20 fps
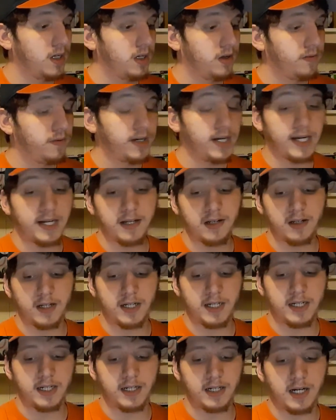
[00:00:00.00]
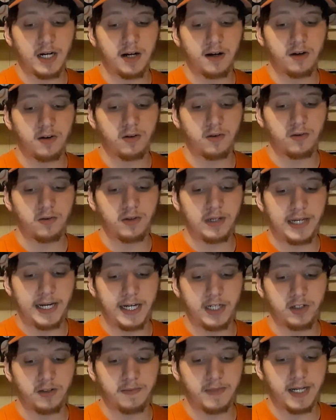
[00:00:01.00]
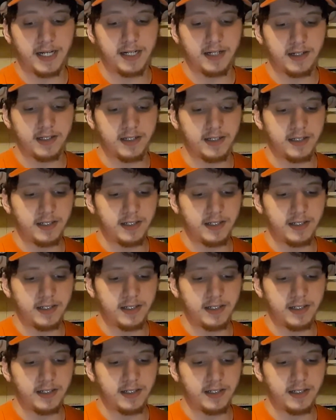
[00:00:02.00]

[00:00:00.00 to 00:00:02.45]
We got our old catcher back.